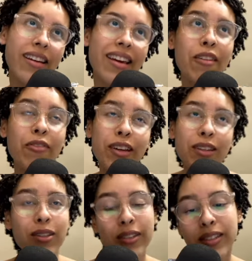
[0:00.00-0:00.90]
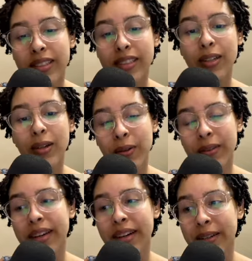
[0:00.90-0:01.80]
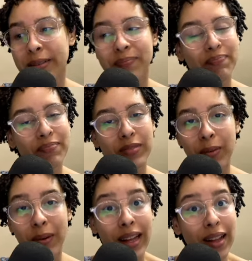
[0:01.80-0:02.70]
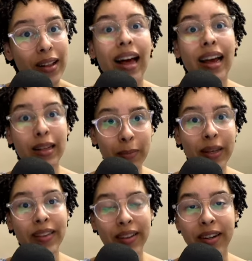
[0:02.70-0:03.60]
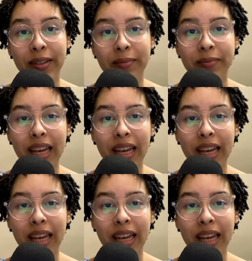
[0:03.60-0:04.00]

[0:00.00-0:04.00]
If I could go there, well, I'd be there.